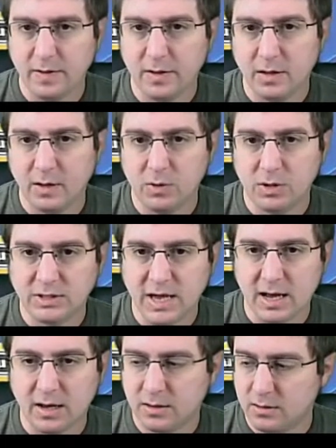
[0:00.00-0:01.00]
then he would
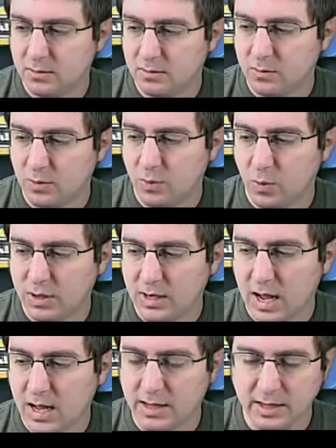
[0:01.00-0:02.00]
attack with 1
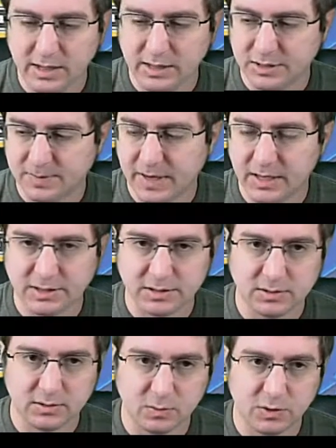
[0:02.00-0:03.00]
die in his space,
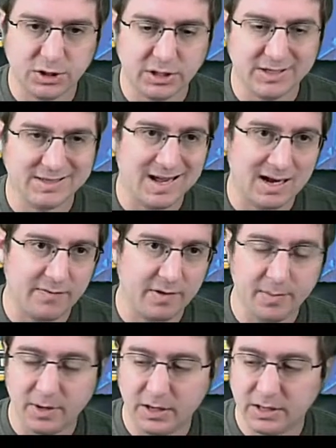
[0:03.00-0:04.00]
which he does not have
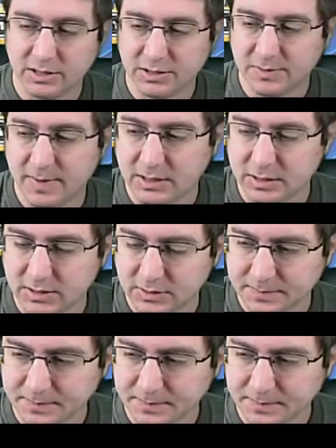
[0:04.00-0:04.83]
anybody in his space.